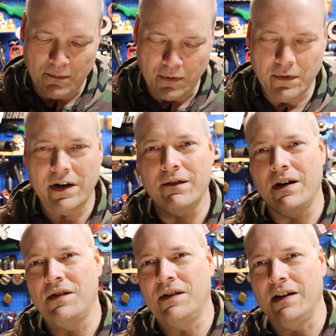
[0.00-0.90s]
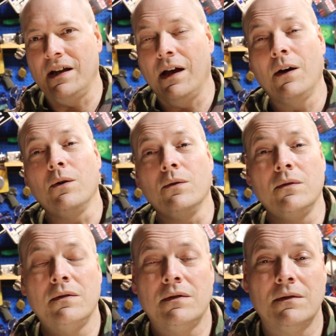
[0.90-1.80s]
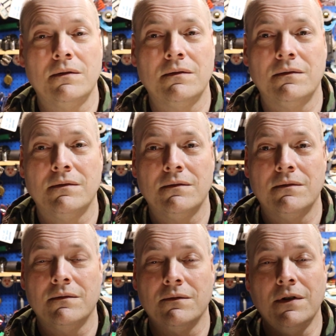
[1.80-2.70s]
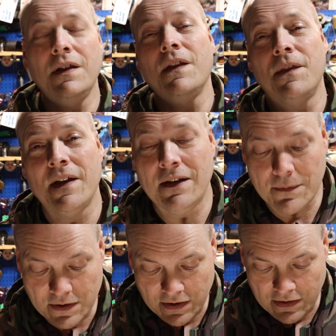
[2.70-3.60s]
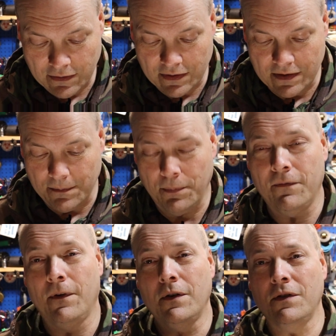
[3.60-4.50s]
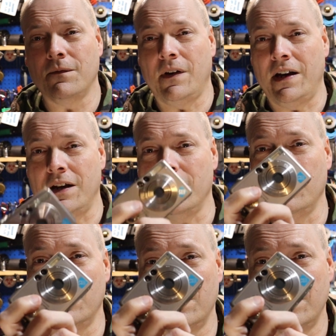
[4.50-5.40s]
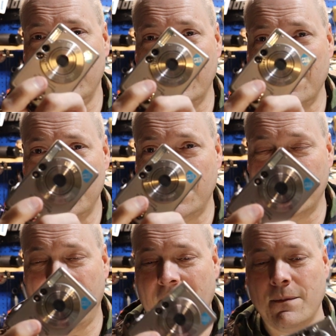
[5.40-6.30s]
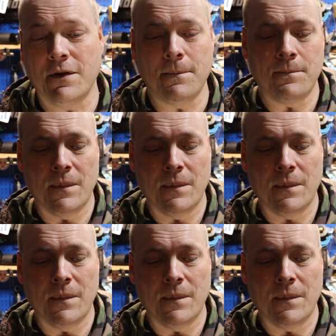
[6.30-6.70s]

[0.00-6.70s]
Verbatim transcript: more interesting, oh, one of the things we couldn't do in the first video dealing with this camera